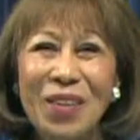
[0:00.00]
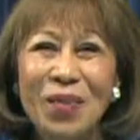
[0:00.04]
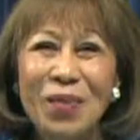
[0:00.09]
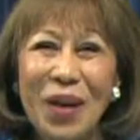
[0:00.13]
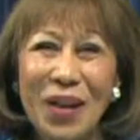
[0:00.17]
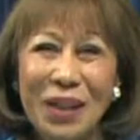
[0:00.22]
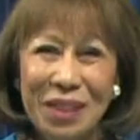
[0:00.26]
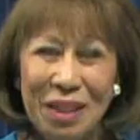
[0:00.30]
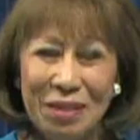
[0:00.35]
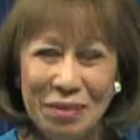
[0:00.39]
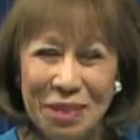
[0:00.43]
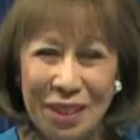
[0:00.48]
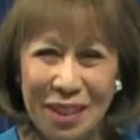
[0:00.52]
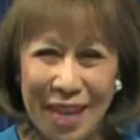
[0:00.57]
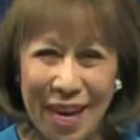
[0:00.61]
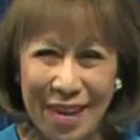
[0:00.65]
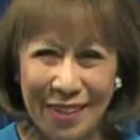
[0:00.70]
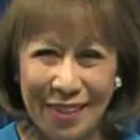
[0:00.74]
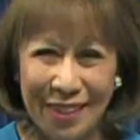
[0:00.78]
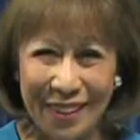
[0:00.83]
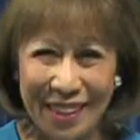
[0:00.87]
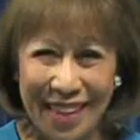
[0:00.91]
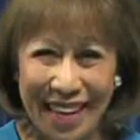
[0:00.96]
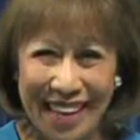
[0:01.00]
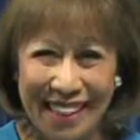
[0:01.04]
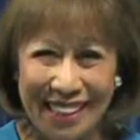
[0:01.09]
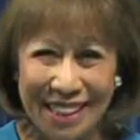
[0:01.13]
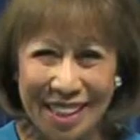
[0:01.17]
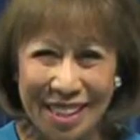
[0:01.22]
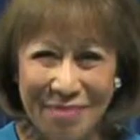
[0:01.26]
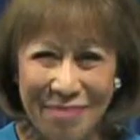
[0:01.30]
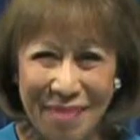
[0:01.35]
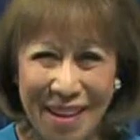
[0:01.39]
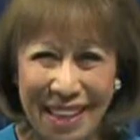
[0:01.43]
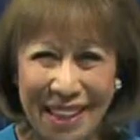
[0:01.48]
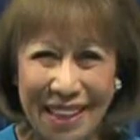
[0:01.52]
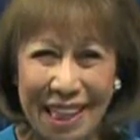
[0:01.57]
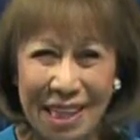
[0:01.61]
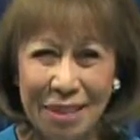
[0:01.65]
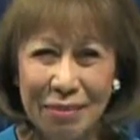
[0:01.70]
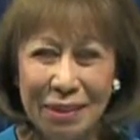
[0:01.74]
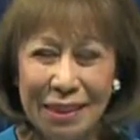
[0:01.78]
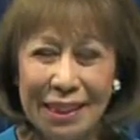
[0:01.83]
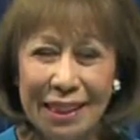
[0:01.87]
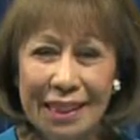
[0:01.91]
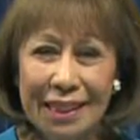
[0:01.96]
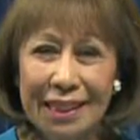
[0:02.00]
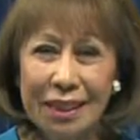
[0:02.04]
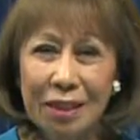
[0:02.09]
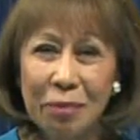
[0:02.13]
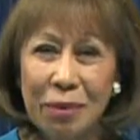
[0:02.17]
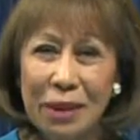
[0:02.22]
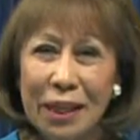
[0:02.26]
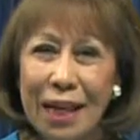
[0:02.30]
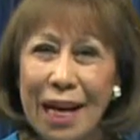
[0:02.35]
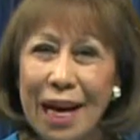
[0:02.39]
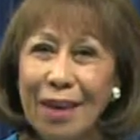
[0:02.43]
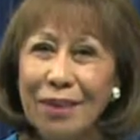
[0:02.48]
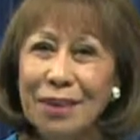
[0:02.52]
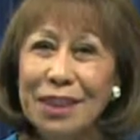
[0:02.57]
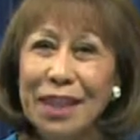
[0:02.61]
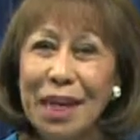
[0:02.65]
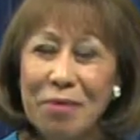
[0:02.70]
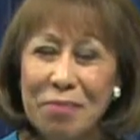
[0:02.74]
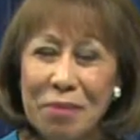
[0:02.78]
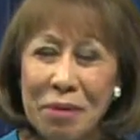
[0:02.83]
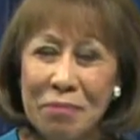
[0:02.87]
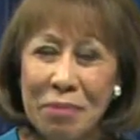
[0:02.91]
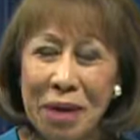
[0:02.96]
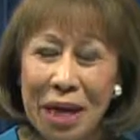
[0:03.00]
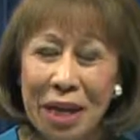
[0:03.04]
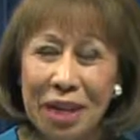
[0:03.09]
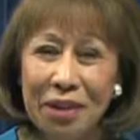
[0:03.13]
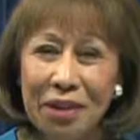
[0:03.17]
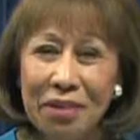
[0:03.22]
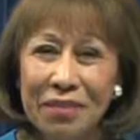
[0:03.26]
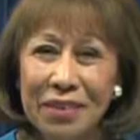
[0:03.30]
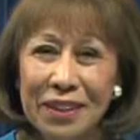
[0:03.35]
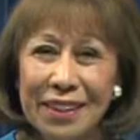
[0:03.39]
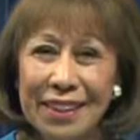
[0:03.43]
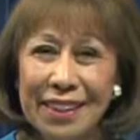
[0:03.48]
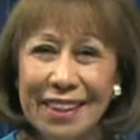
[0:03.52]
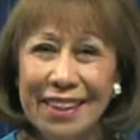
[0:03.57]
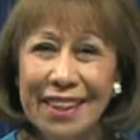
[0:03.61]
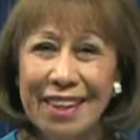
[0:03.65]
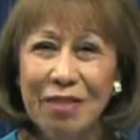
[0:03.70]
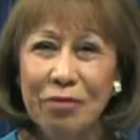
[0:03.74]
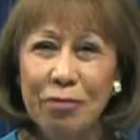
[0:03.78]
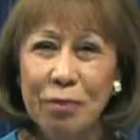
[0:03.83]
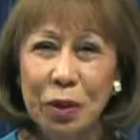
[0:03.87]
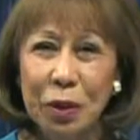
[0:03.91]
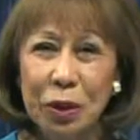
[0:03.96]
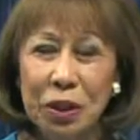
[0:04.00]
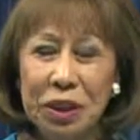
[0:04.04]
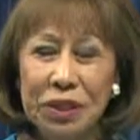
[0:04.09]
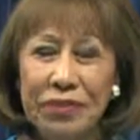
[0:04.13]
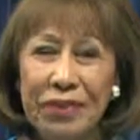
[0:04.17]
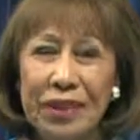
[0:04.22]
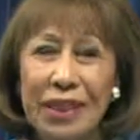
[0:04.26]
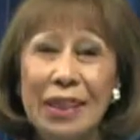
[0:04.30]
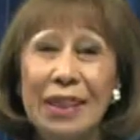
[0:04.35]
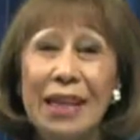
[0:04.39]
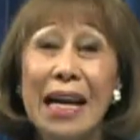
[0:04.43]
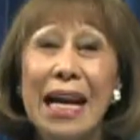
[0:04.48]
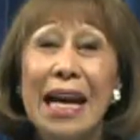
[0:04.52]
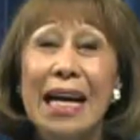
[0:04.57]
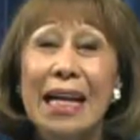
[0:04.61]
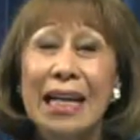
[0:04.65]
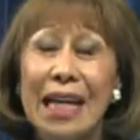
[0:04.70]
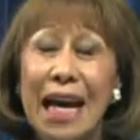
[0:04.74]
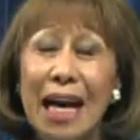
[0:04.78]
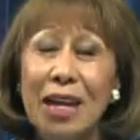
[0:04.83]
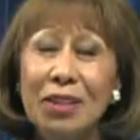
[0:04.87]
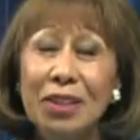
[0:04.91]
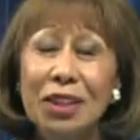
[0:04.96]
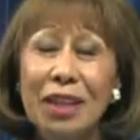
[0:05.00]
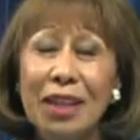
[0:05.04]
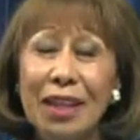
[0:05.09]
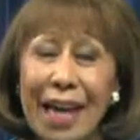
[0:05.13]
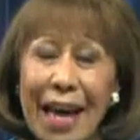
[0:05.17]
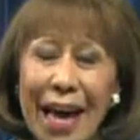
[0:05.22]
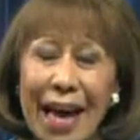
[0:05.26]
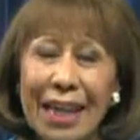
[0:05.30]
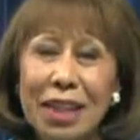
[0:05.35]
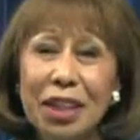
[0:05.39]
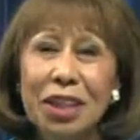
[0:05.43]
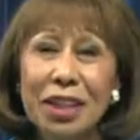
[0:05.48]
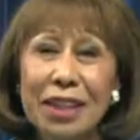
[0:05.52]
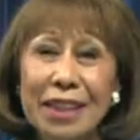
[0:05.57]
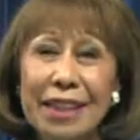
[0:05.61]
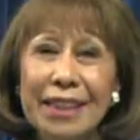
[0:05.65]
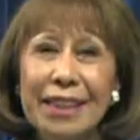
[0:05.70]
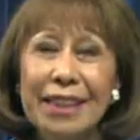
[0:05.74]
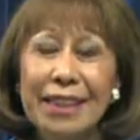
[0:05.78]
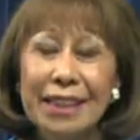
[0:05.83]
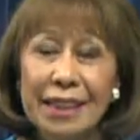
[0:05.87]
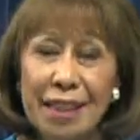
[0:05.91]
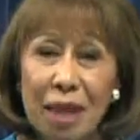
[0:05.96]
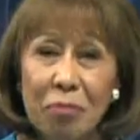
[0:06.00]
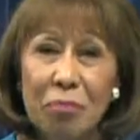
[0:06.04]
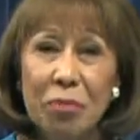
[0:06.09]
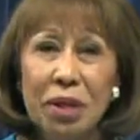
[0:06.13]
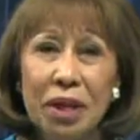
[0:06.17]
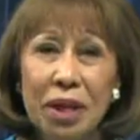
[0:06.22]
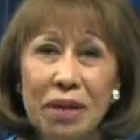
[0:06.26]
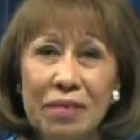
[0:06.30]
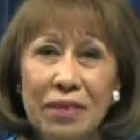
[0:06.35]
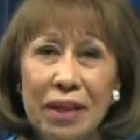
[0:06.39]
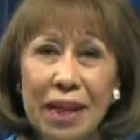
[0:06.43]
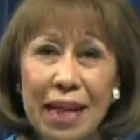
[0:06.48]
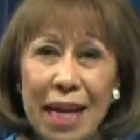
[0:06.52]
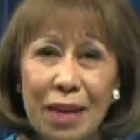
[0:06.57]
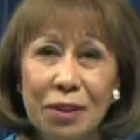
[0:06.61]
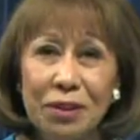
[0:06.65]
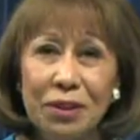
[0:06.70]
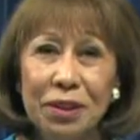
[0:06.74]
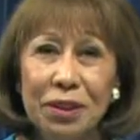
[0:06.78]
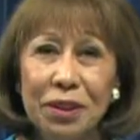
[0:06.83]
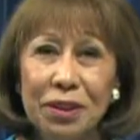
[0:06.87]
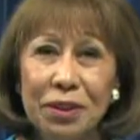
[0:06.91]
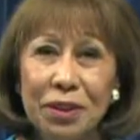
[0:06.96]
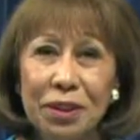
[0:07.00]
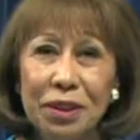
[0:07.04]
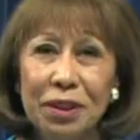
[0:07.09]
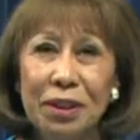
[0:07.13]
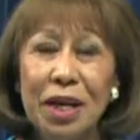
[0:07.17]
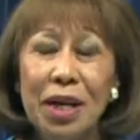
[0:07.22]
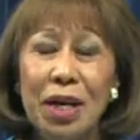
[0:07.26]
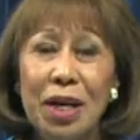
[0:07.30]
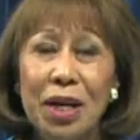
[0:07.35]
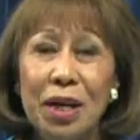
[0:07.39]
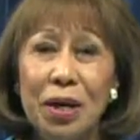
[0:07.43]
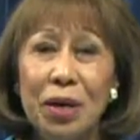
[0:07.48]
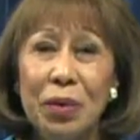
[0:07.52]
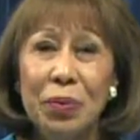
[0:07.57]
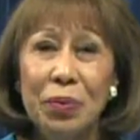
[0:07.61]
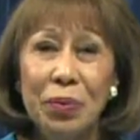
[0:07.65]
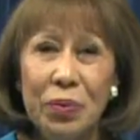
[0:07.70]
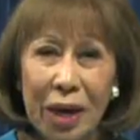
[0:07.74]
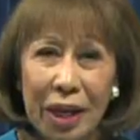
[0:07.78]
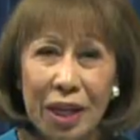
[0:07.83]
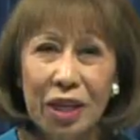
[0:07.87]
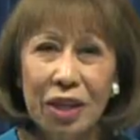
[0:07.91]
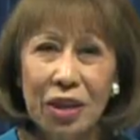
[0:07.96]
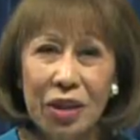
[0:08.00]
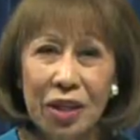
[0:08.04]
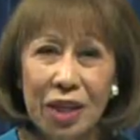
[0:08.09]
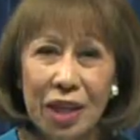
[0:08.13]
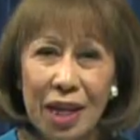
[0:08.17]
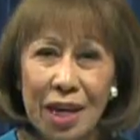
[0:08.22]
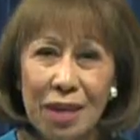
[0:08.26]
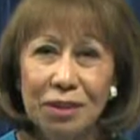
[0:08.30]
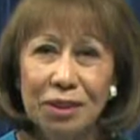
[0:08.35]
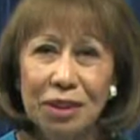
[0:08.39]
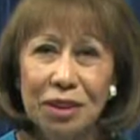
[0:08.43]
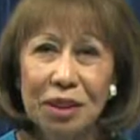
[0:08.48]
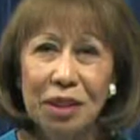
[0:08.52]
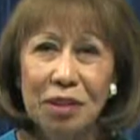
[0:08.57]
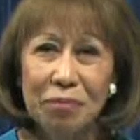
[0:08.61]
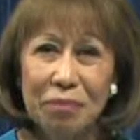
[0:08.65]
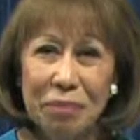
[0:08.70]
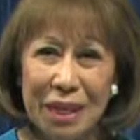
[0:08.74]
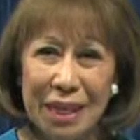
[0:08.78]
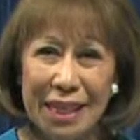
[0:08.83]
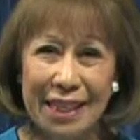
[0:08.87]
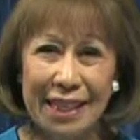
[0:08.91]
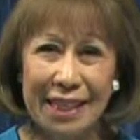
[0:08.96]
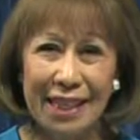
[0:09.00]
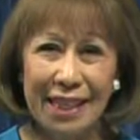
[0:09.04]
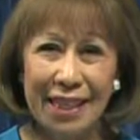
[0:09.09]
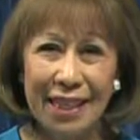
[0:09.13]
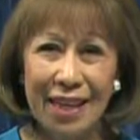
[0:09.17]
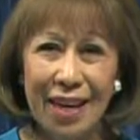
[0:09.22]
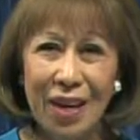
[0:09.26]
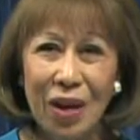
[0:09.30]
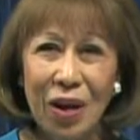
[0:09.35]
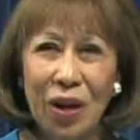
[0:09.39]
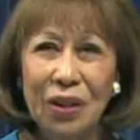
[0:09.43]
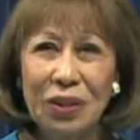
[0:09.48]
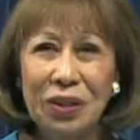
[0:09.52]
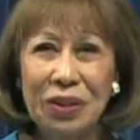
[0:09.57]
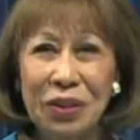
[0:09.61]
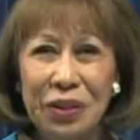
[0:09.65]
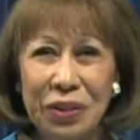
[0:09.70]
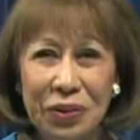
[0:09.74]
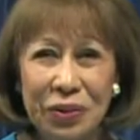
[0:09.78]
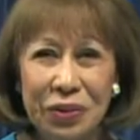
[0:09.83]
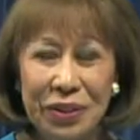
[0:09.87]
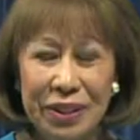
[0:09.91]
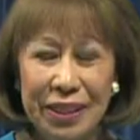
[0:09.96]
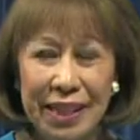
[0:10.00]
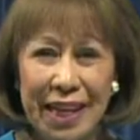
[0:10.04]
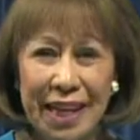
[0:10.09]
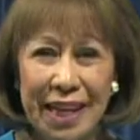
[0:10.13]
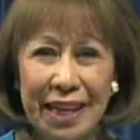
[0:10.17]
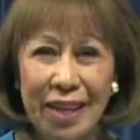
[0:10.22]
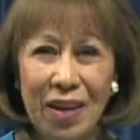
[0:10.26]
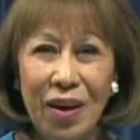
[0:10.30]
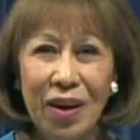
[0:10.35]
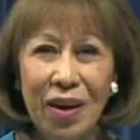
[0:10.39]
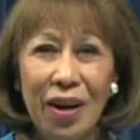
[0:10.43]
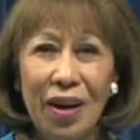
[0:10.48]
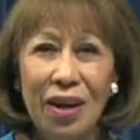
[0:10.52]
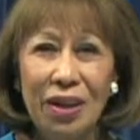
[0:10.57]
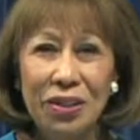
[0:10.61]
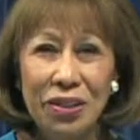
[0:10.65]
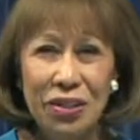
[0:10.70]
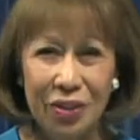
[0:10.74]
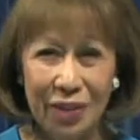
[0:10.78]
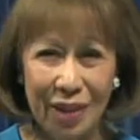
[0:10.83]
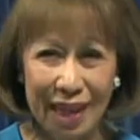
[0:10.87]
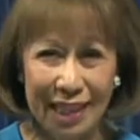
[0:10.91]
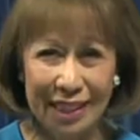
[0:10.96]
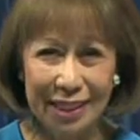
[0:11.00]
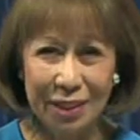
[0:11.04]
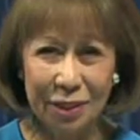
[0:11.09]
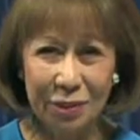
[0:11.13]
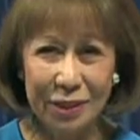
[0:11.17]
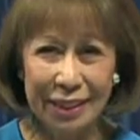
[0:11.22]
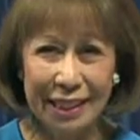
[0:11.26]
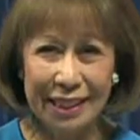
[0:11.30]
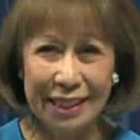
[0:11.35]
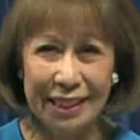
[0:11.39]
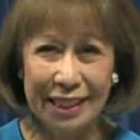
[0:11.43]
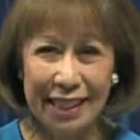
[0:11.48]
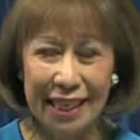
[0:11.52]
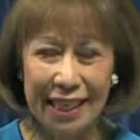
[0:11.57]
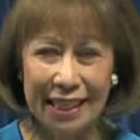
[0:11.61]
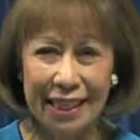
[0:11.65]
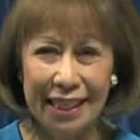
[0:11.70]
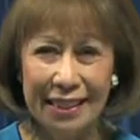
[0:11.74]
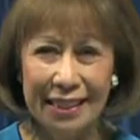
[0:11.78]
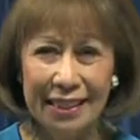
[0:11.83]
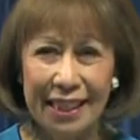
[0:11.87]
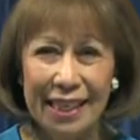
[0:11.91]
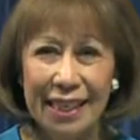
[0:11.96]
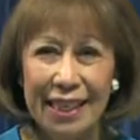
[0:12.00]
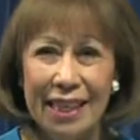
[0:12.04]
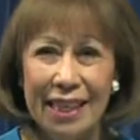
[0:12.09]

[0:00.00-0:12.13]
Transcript: Welcome to Council Action. My name is Elizabeth Couts. I'm the mayor of the city of Burnsville. Council Action is a summary of the council's regular council meeting on Tuesday, July 22nd.